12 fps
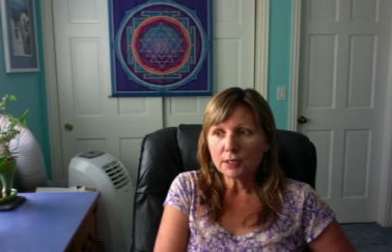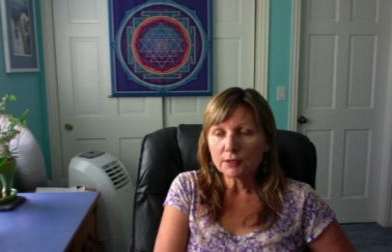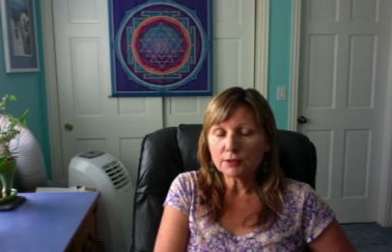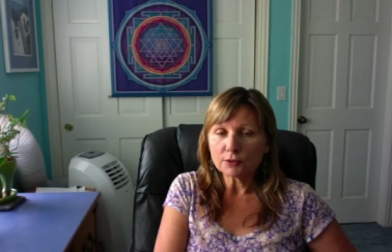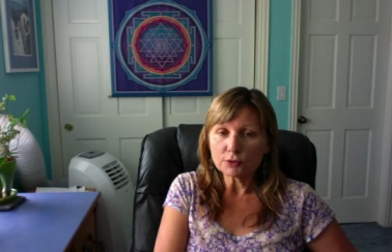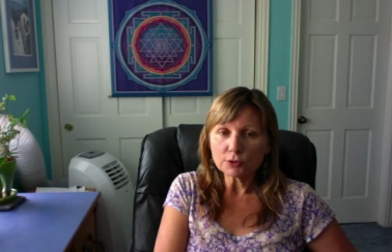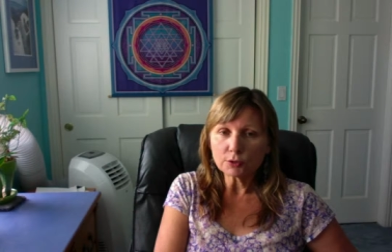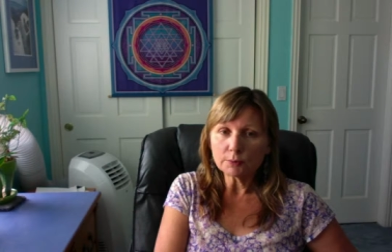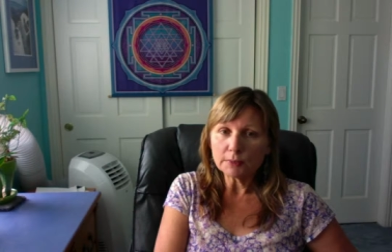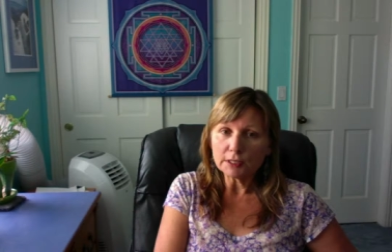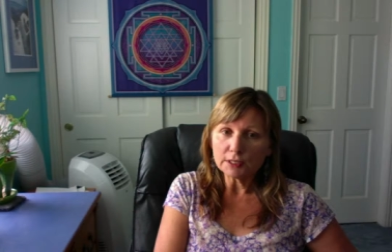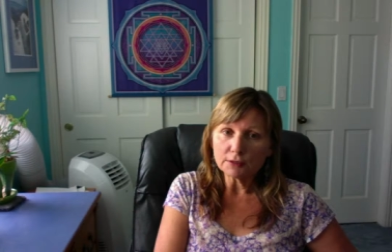there's so
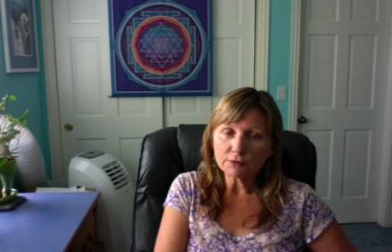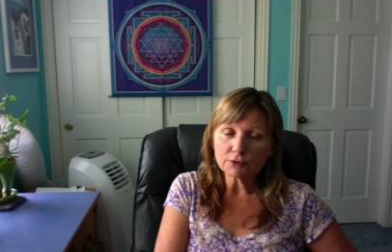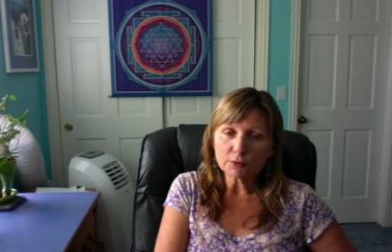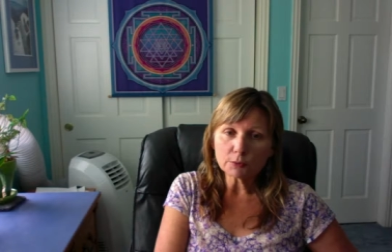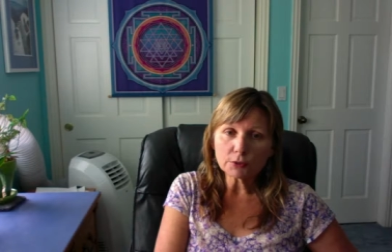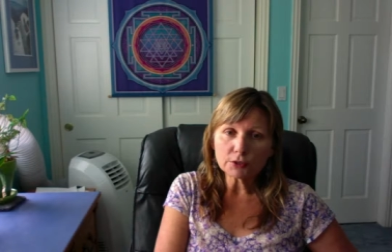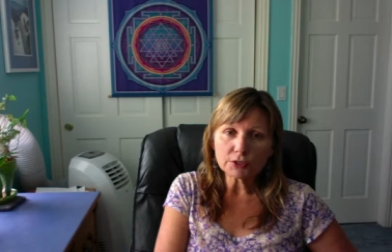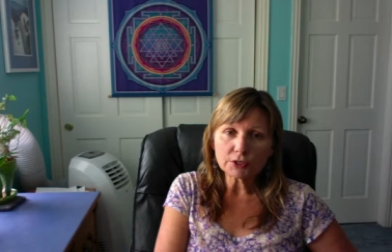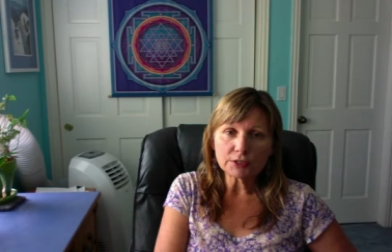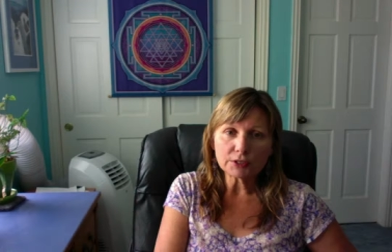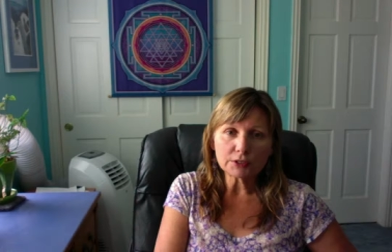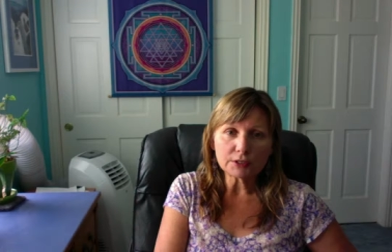many different
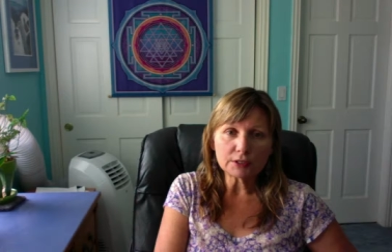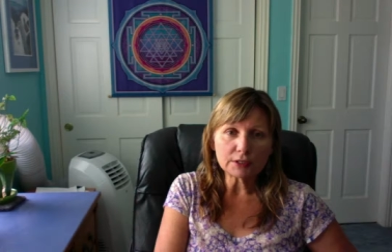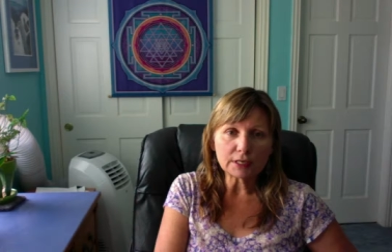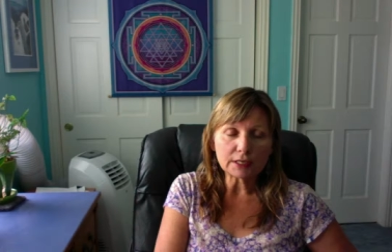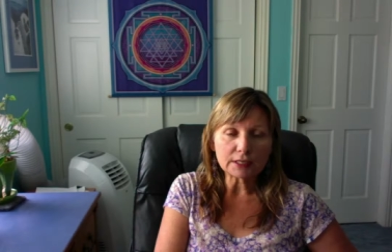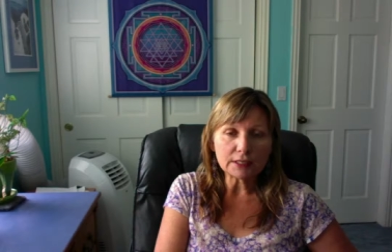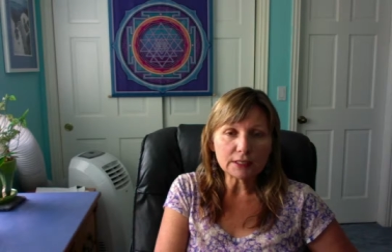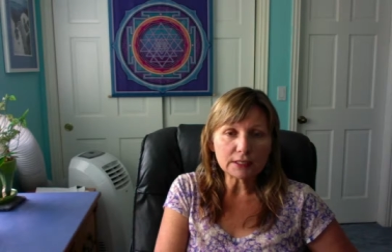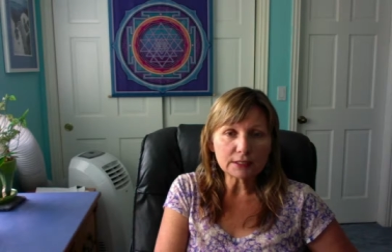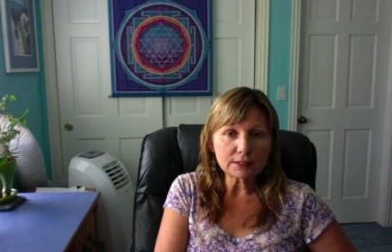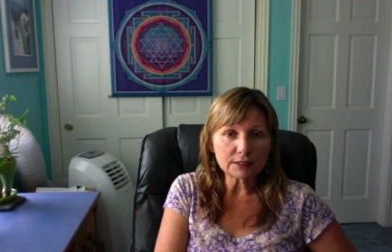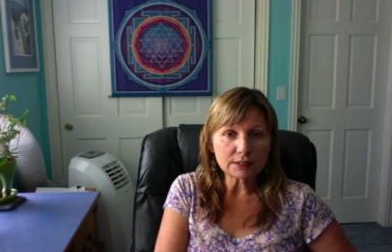approaches and
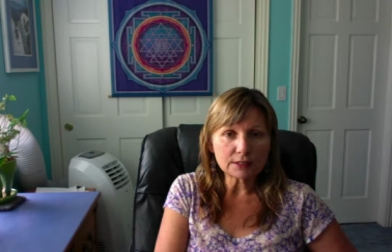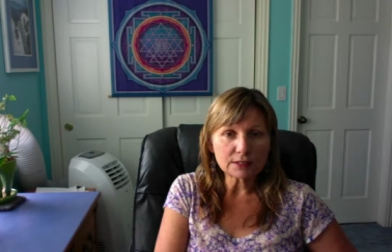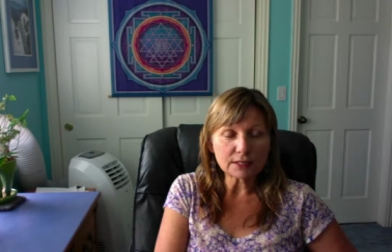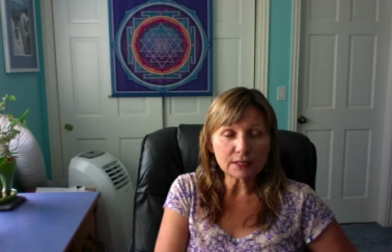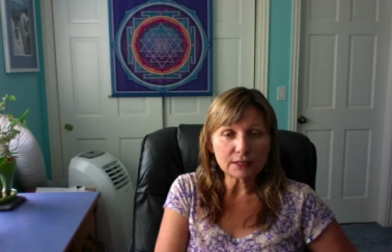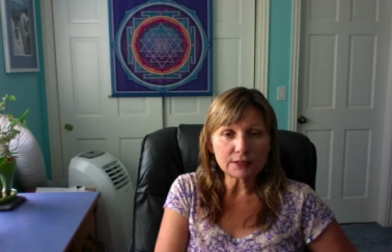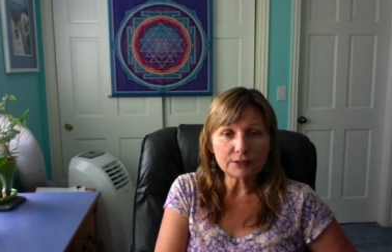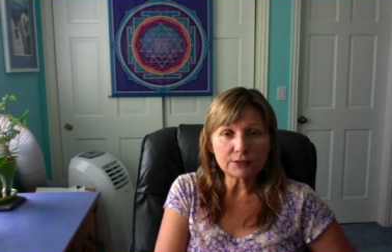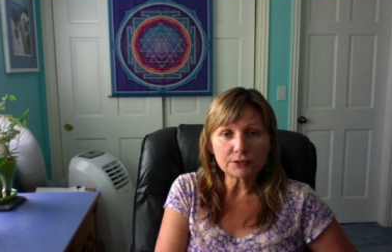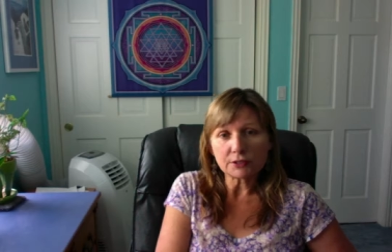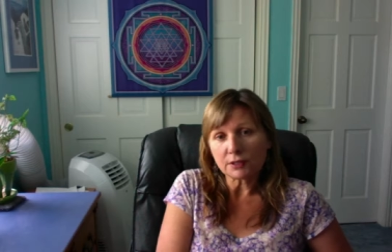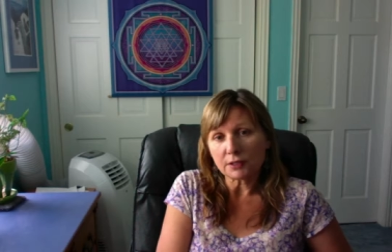techniques and
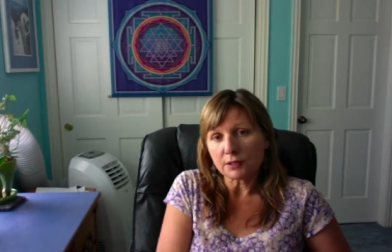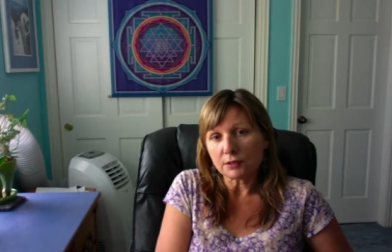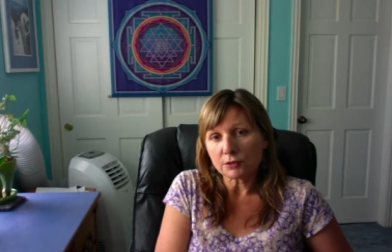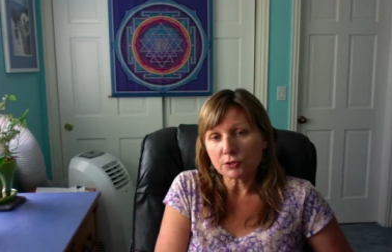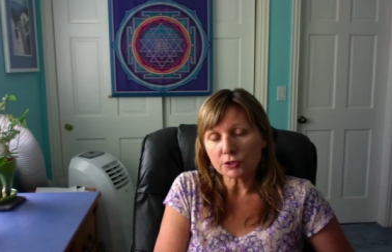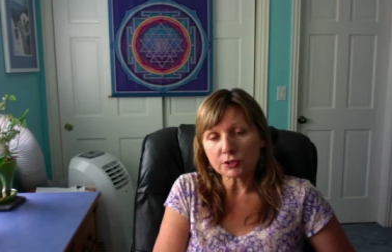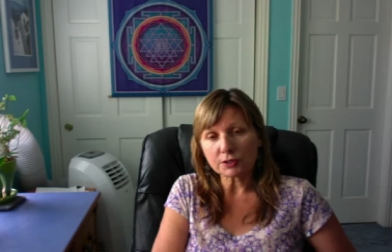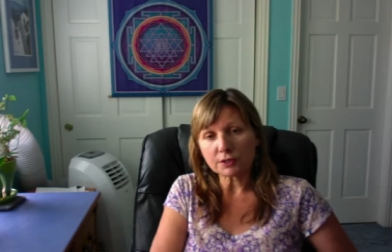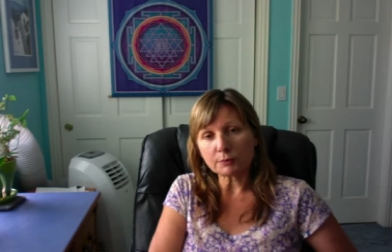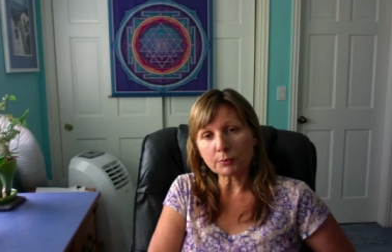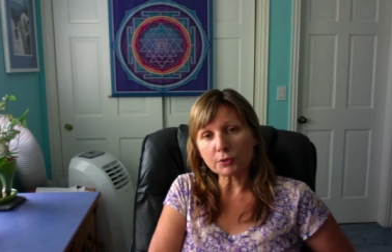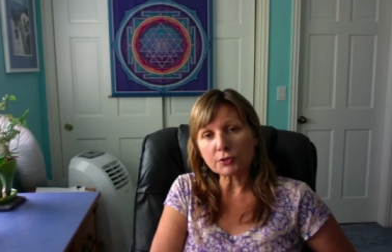styles, and then there's just
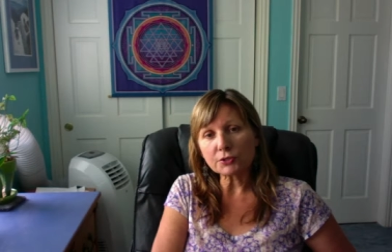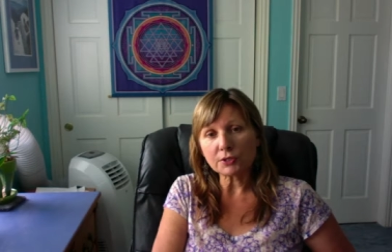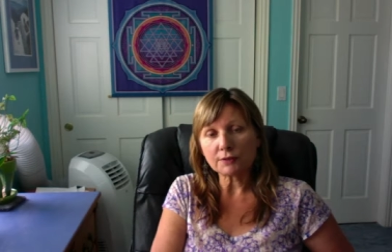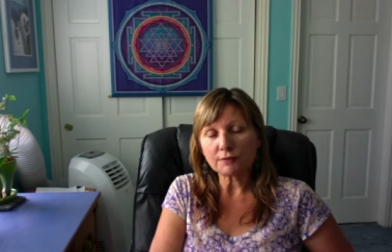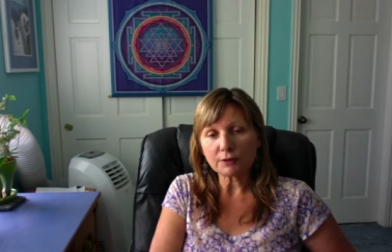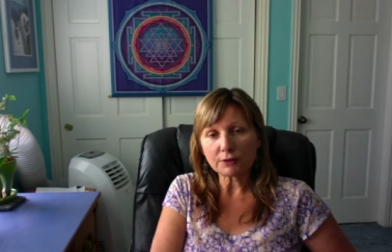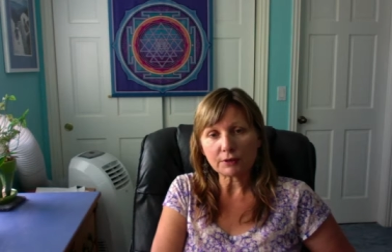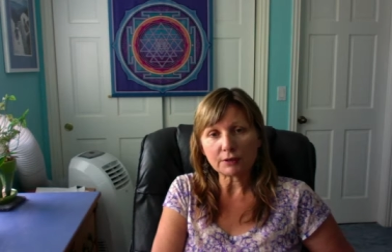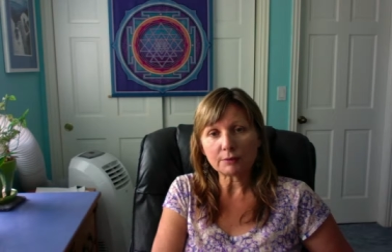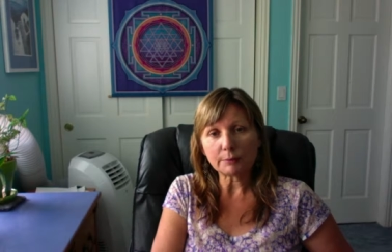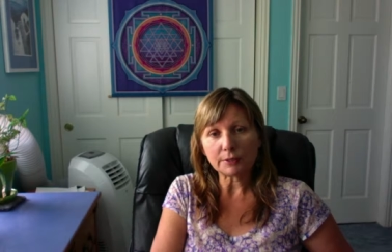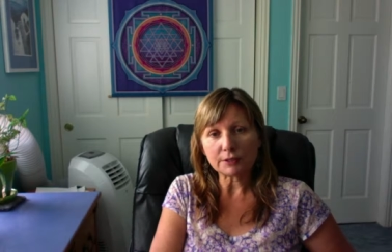the person of the
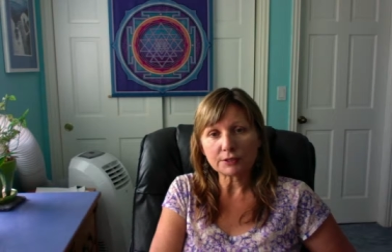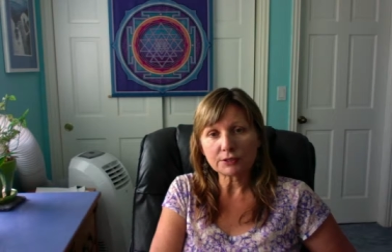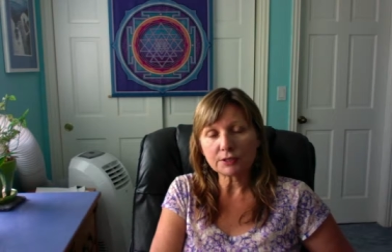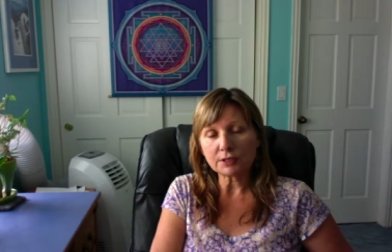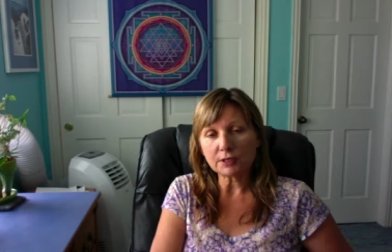therapist.